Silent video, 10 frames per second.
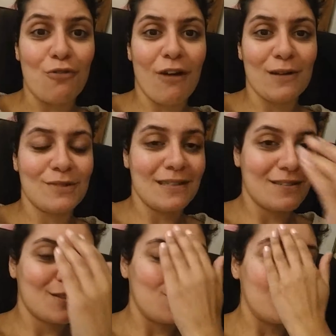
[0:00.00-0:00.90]
grounding
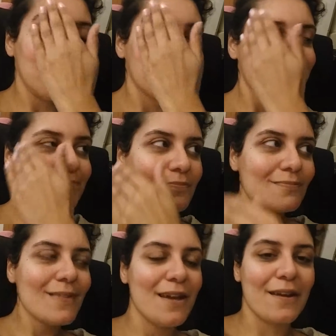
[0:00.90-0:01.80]
at all.
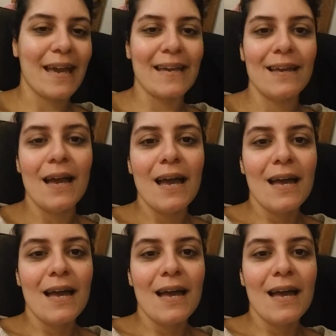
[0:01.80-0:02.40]
Okay,